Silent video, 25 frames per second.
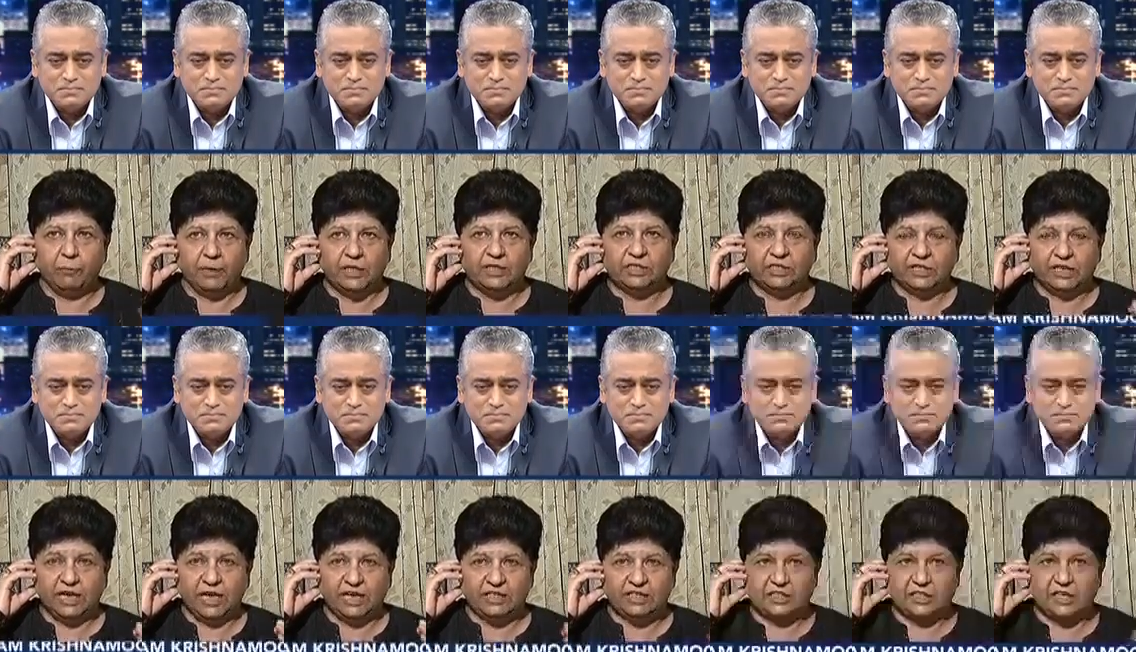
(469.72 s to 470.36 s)

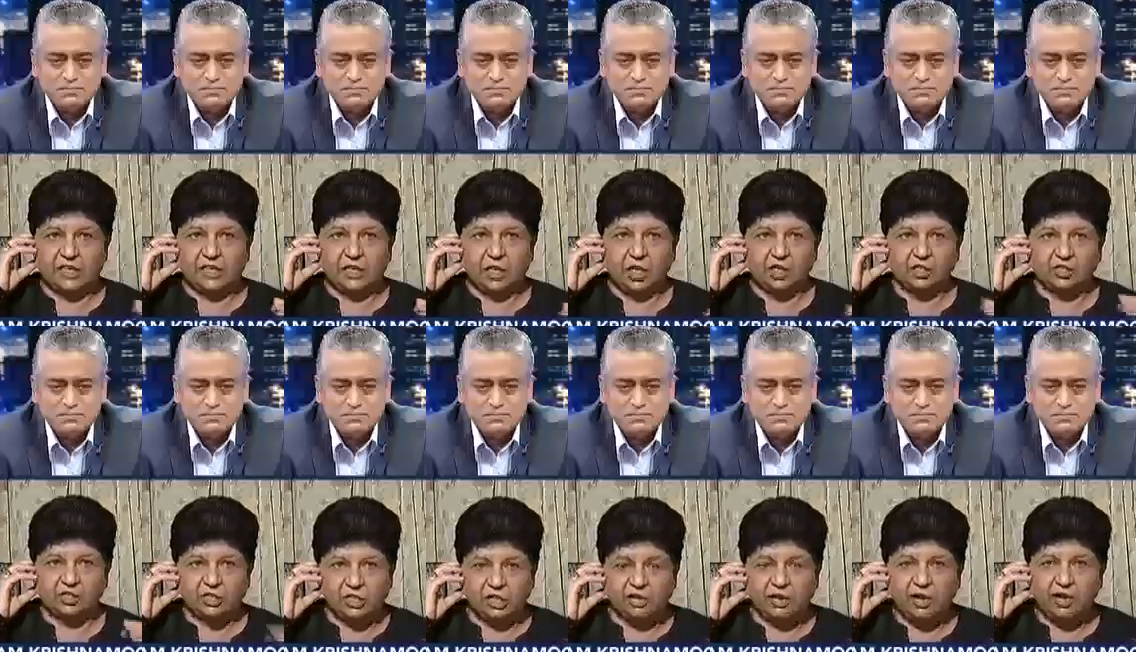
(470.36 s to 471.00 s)
Speaker 1: person has killed
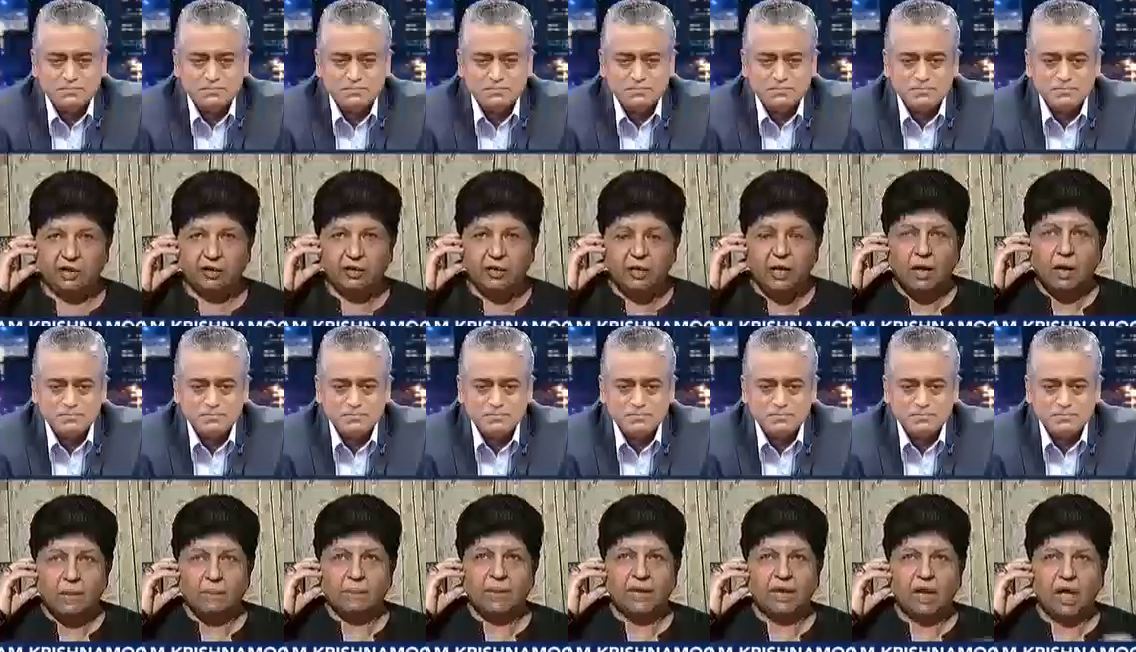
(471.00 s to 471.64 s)
your children
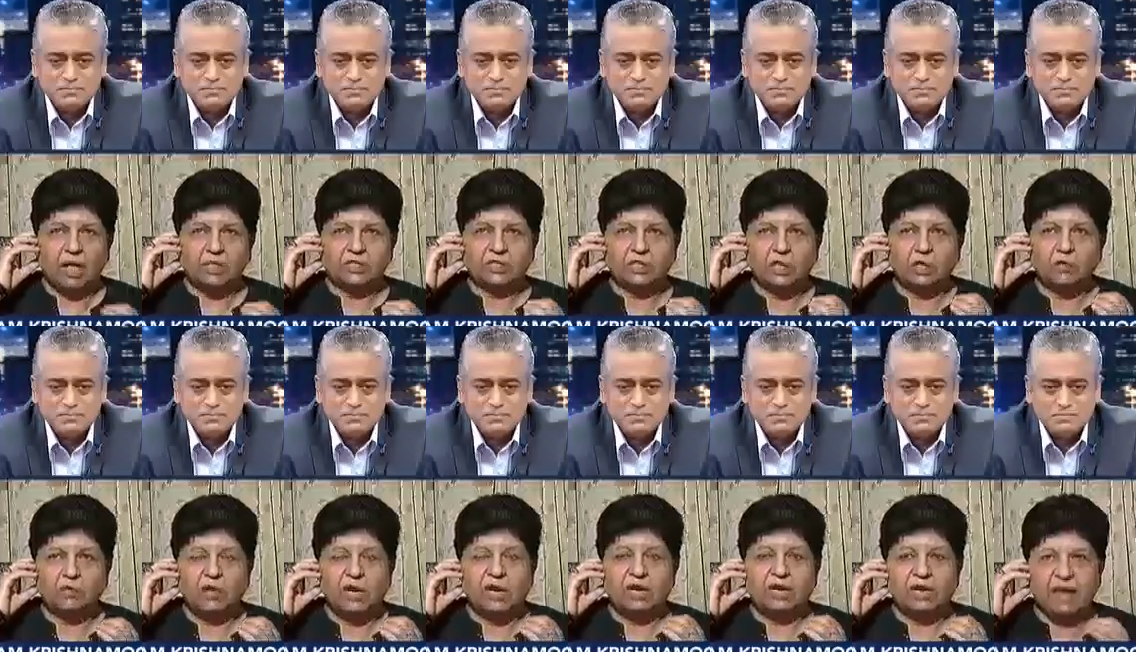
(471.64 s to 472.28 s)
because
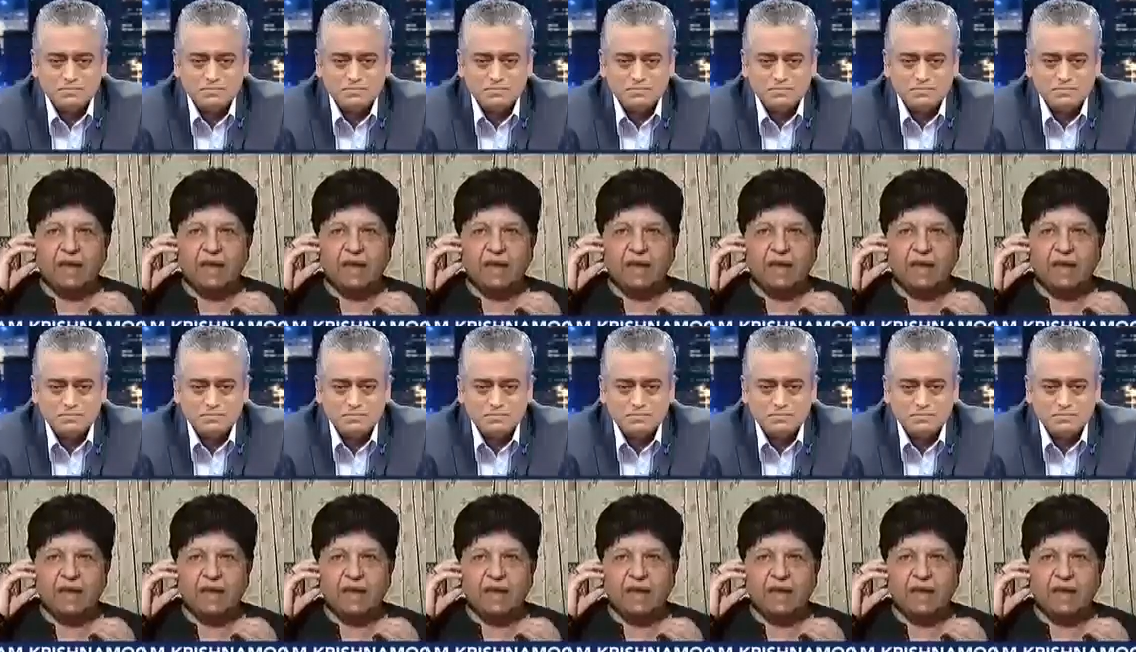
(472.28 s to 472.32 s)
you will